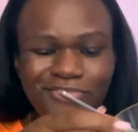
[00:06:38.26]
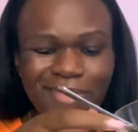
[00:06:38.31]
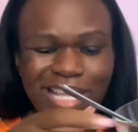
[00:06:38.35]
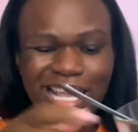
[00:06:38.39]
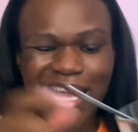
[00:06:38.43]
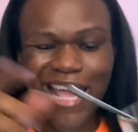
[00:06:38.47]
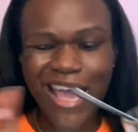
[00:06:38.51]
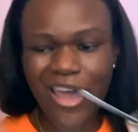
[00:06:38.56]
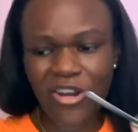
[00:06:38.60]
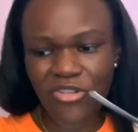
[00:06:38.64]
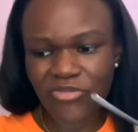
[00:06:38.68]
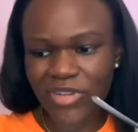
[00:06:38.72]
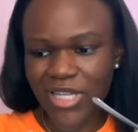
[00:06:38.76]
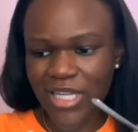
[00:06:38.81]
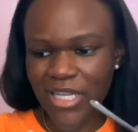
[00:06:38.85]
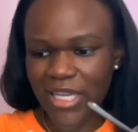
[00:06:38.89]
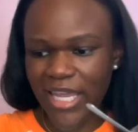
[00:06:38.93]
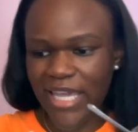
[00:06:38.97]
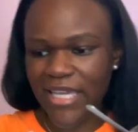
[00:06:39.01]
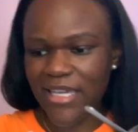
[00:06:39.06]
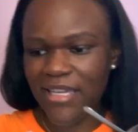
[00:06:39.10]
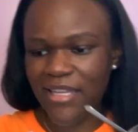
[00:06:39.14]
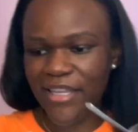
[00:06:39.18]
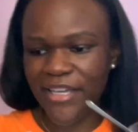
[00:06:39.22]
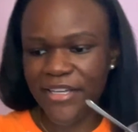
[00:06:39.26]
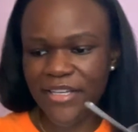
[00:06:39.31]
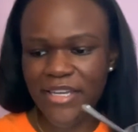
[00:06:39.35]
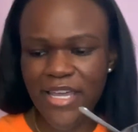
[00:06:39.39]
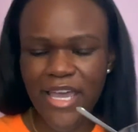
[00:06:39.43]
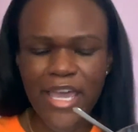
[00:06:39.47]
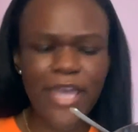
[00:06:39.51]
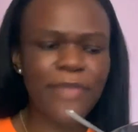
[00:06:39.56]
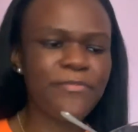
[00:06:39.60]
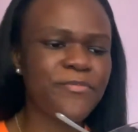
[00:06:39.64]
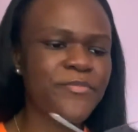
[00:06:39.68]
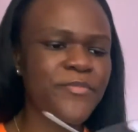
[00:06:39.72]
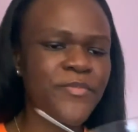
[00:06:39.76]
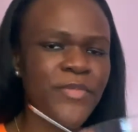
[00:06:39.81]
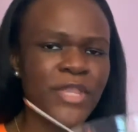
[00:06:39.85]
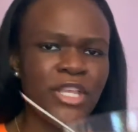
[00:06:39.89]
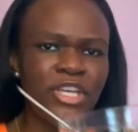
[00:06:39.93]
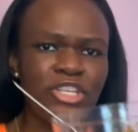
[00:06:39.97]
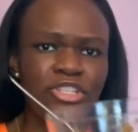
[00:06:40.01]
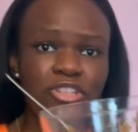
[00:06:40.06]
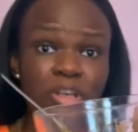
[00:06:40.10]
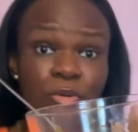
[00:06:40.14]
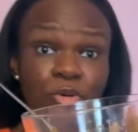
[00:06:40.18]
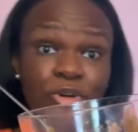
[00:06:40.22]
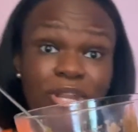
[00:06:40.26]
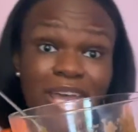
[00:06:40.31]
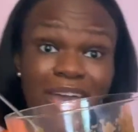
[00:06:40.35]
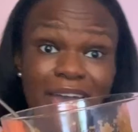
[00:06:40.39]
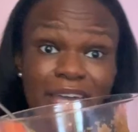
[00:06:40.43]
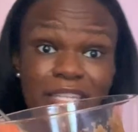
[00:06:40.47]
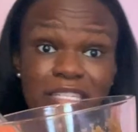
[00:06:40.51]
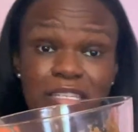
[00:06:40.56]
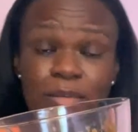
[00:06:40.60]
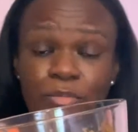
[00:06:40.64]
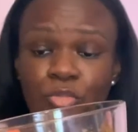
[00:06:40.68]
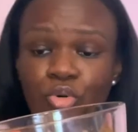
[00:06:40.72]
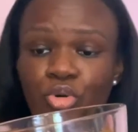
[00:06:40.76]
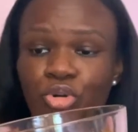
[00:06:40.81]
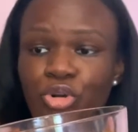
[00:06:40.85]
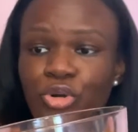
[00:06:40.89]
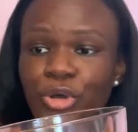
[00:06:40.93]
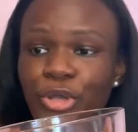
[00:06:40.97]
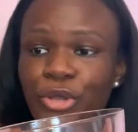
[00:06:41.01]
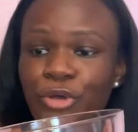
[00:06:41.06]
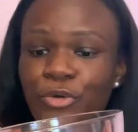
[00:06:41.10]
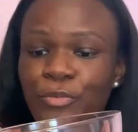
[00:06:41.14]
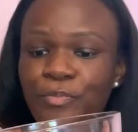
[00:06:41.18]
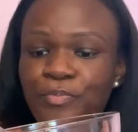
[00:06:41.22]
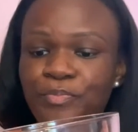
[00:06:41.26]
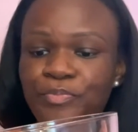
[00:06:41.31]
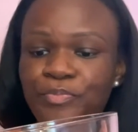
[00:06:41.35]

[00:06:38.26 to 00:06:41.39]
I don't really like it like that, so I'm going to add some more oil.